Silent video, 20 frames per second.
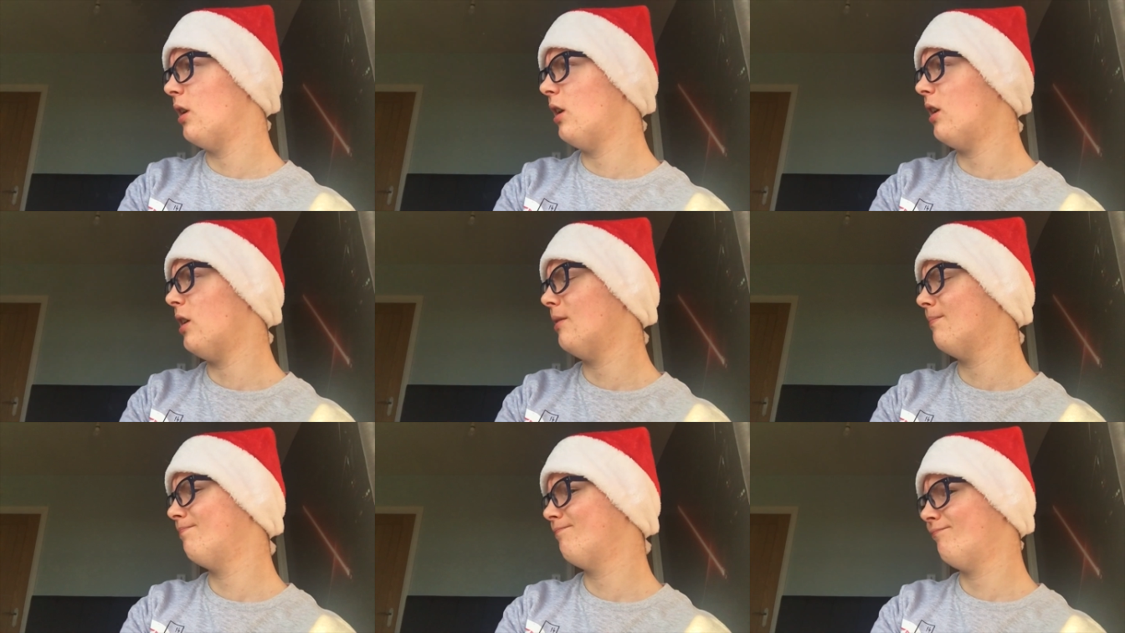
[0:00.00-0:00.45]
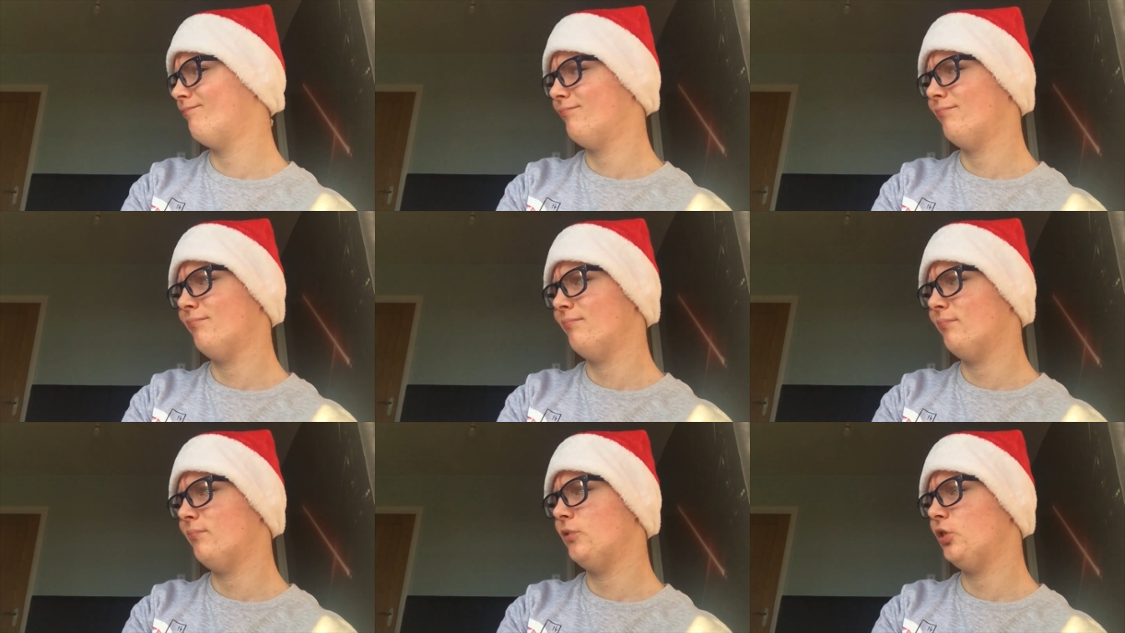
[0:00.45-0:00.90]
Uh,
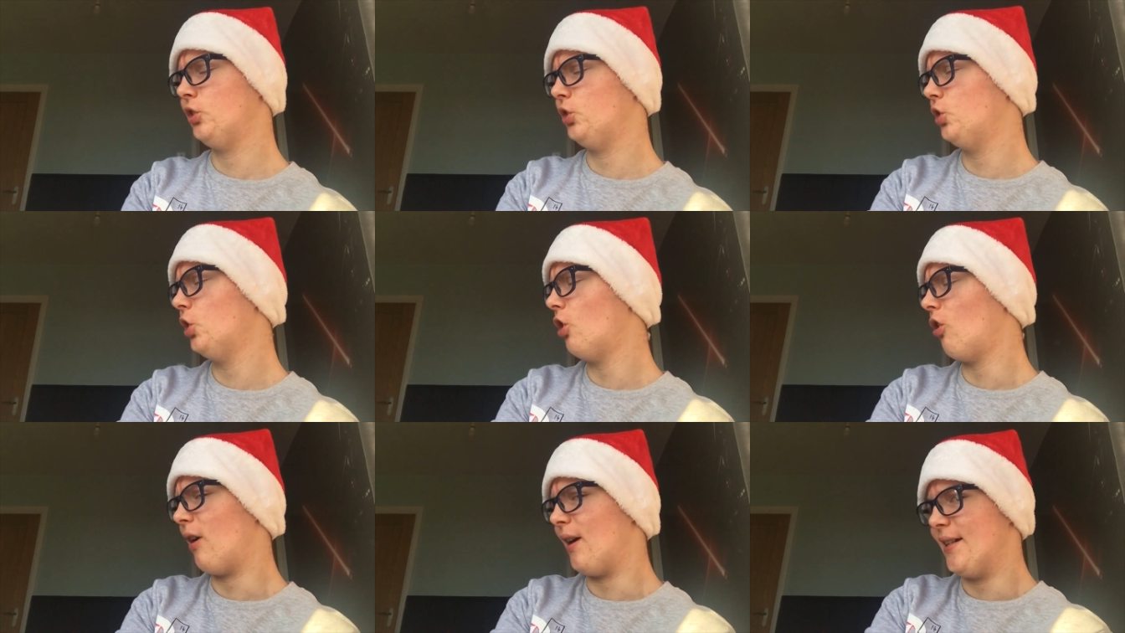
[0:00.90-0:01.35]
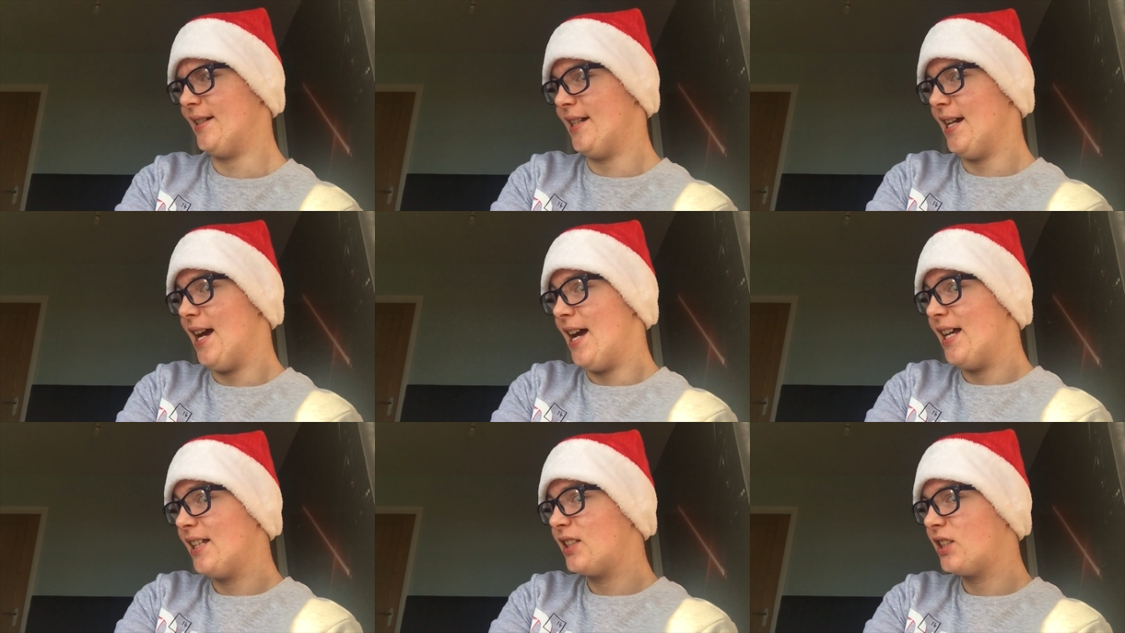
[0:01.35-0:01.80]
sure, I
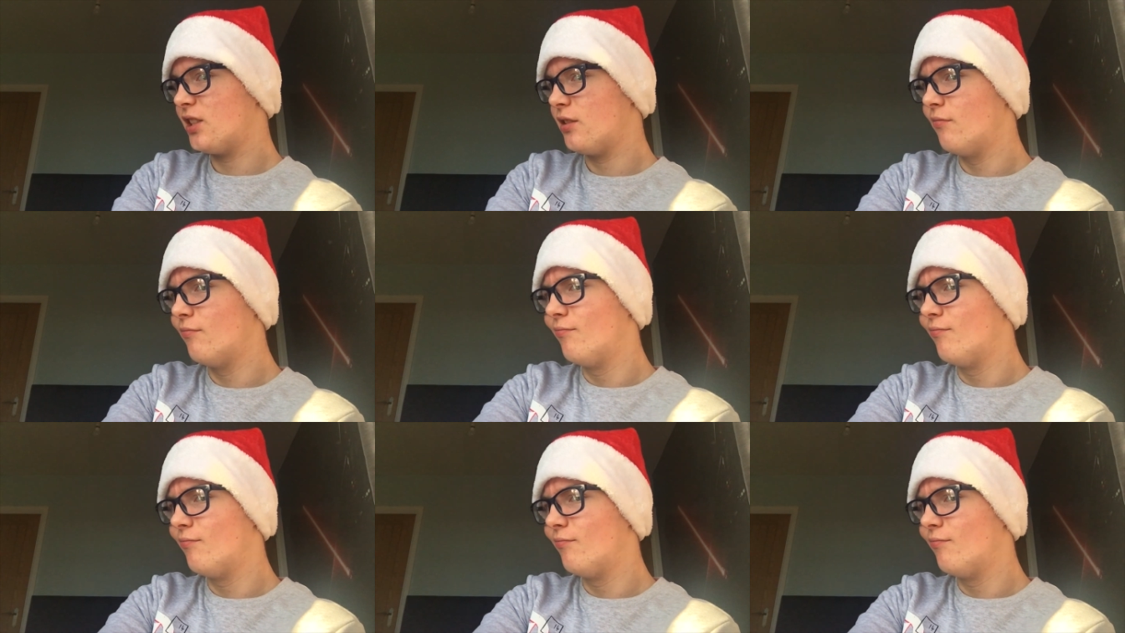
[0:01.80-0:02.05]
guess.